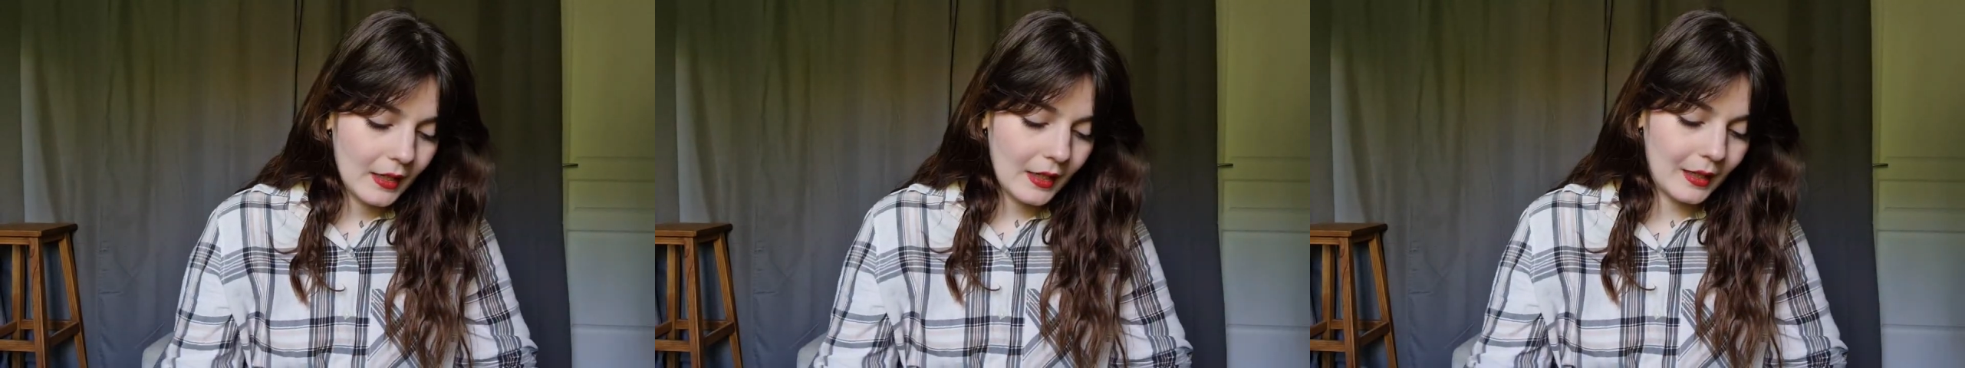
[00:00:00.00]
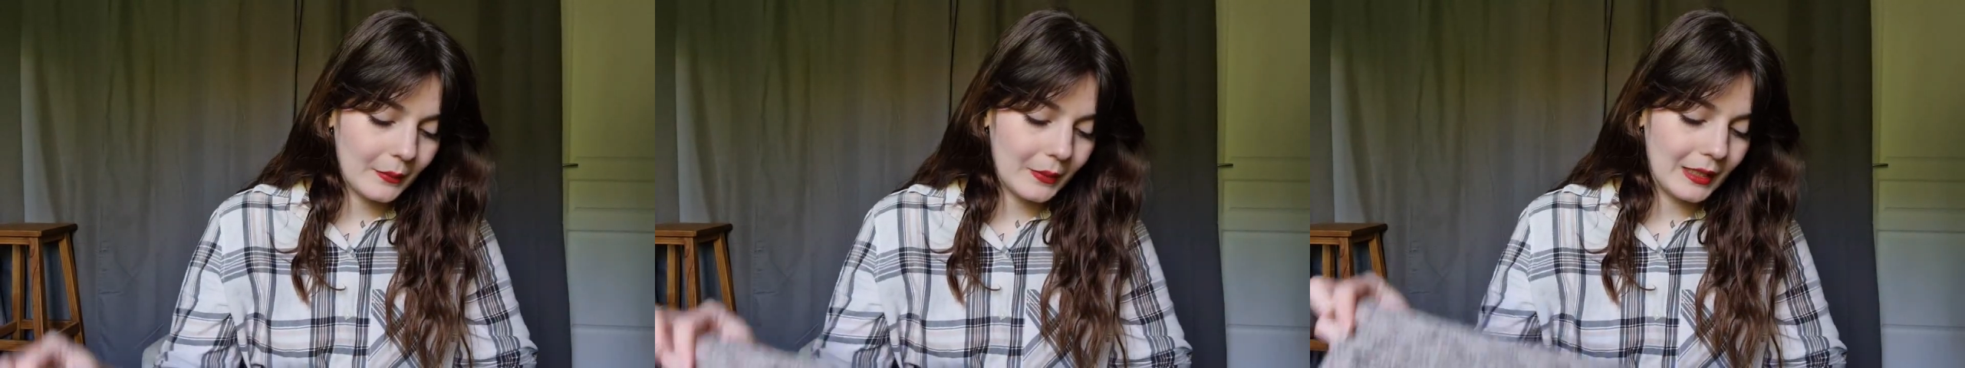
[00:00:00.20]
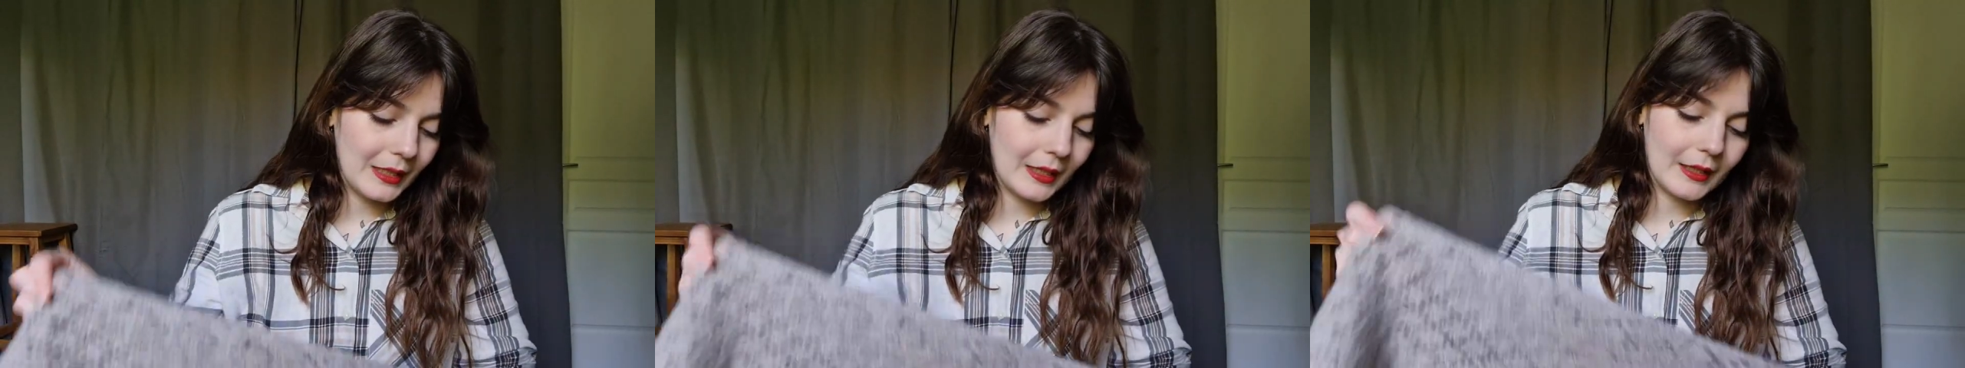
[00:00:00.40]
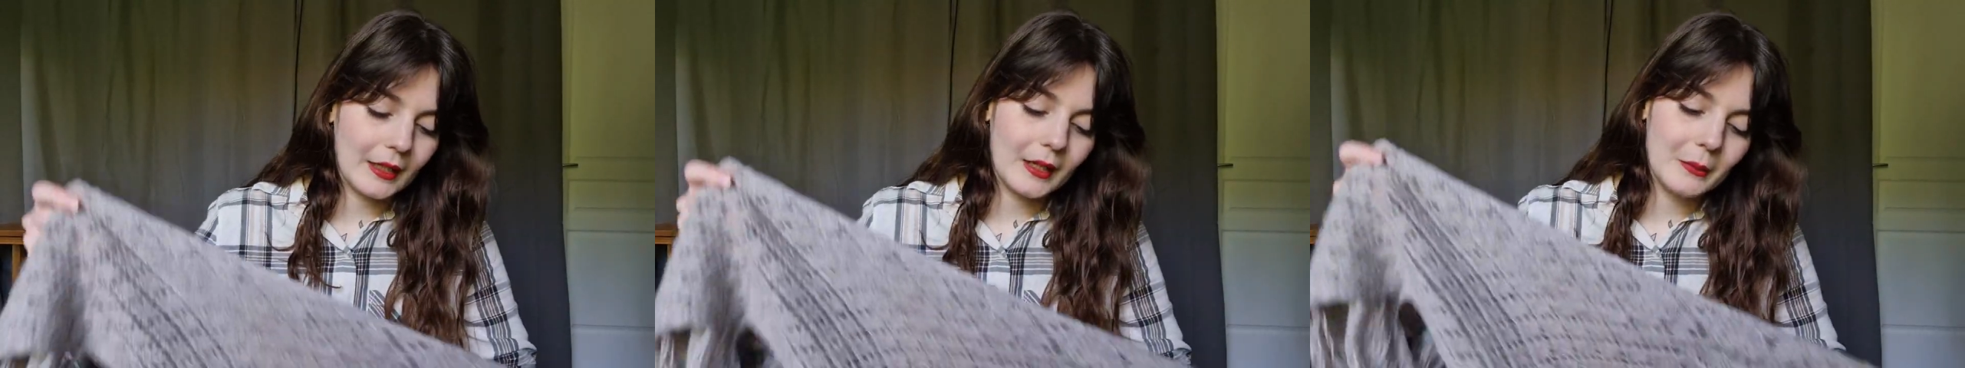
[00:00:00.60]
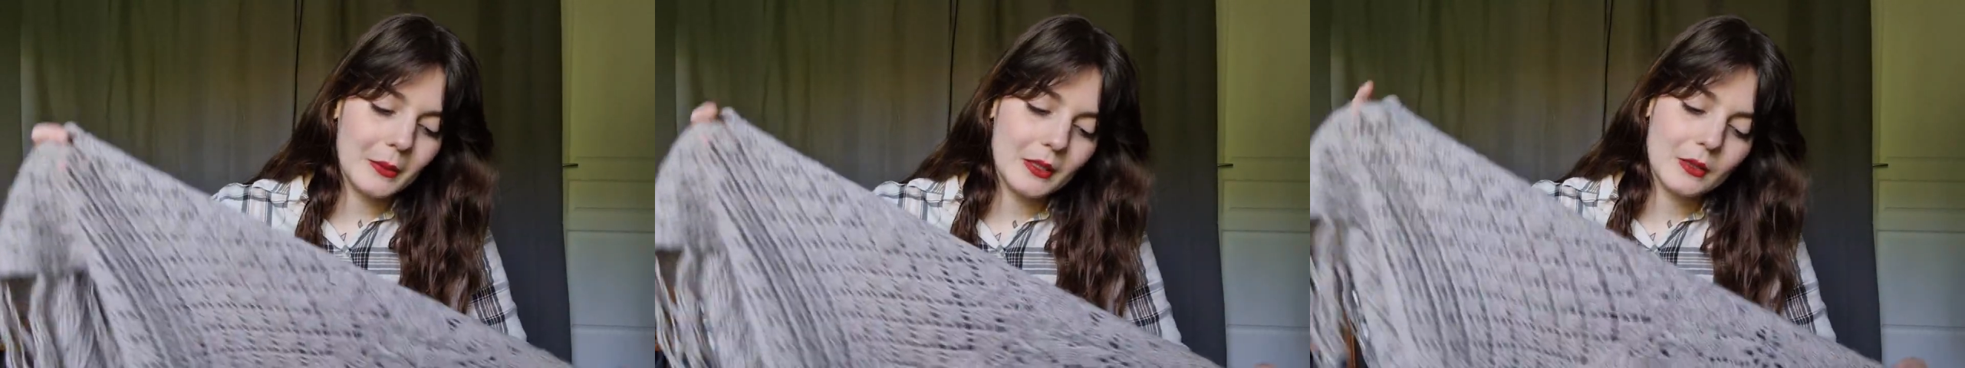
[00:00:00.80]
I really like
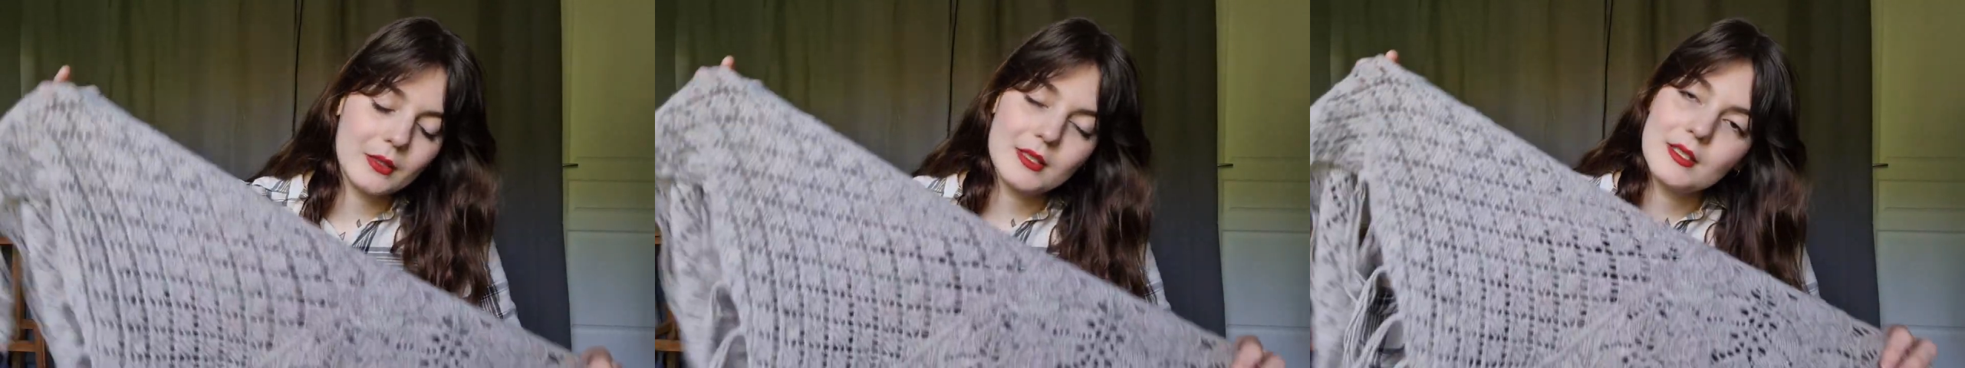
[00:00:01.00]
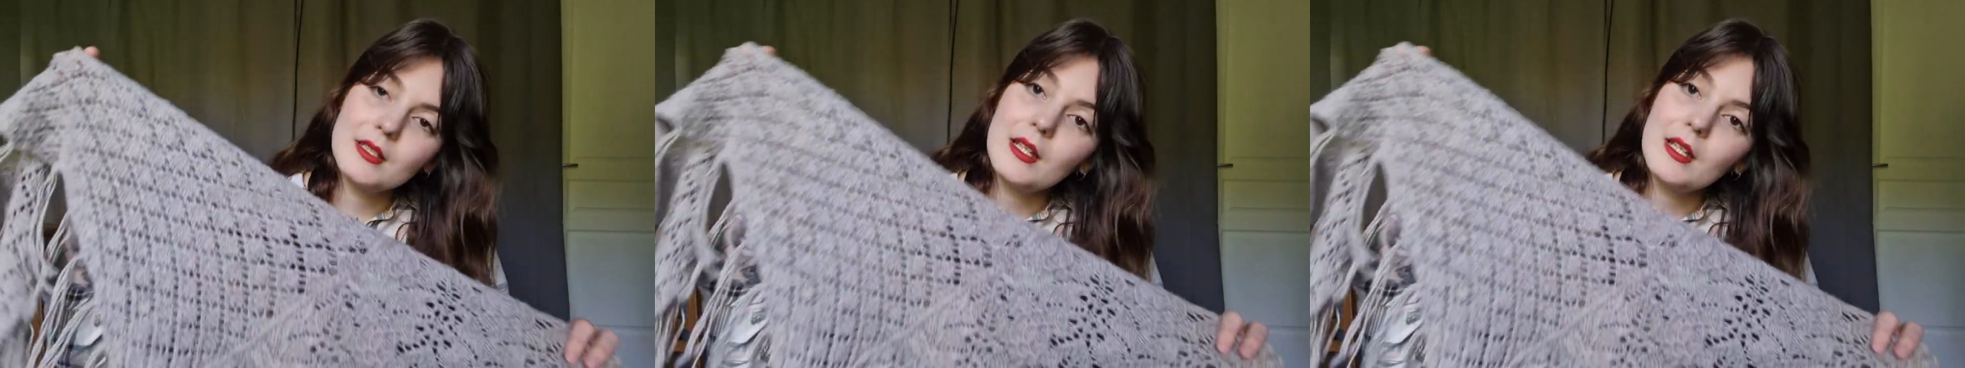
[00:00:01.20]
how it looks.